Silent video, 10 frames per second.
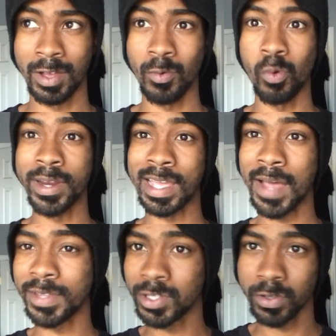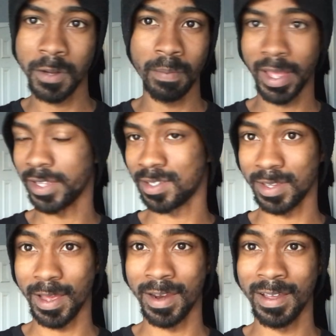When you have this sort of
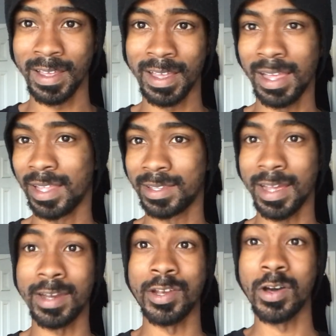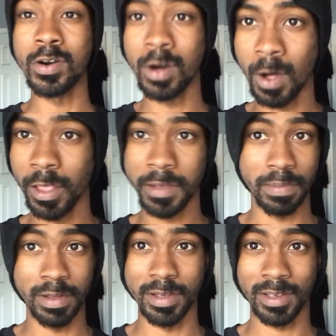mindset that no holy
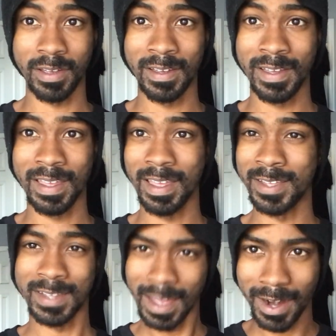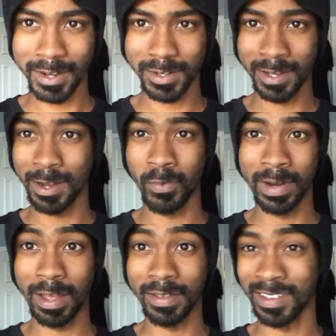book is actually, you know,
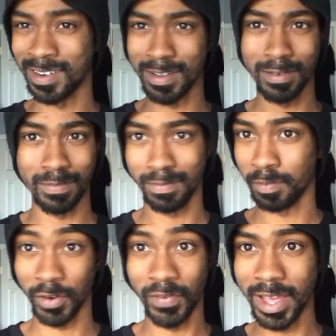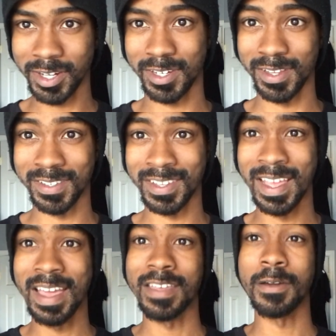without, you know, perfections,
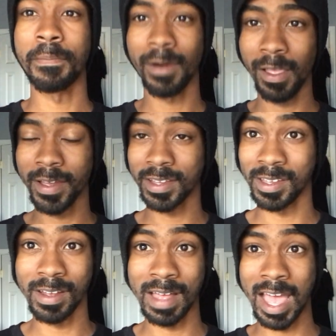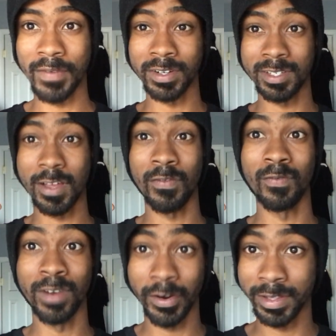you'll probably, you know, have yourself
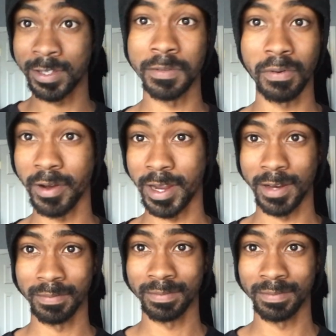very disappointed.